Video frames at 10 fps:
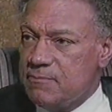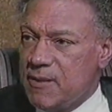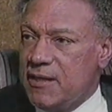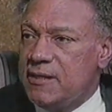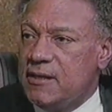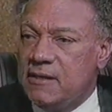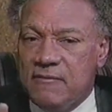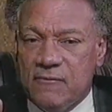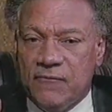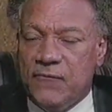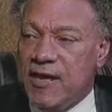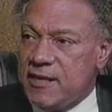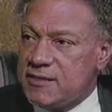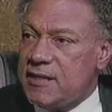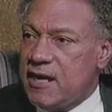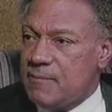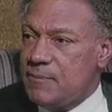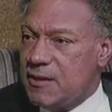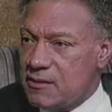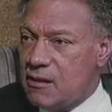building fakes like
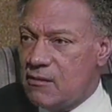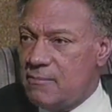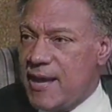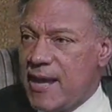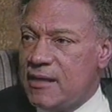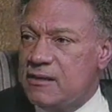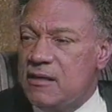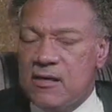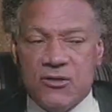Piltdown Man,